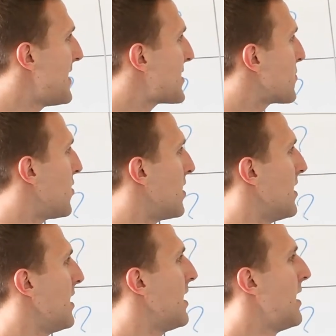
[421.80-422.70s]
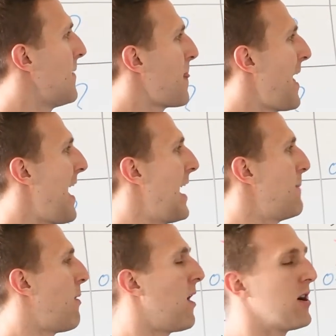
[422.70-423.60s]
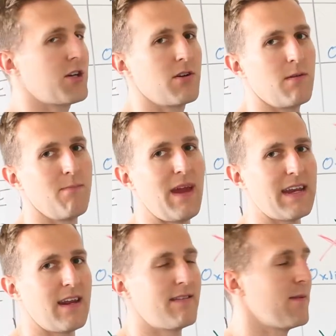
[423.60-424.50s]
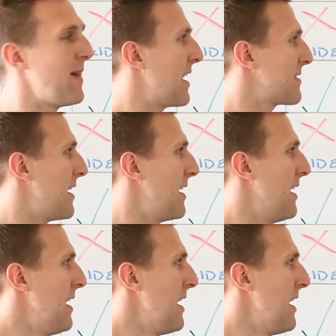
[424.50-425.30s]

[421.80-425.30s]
this one had partial magnesium oxide,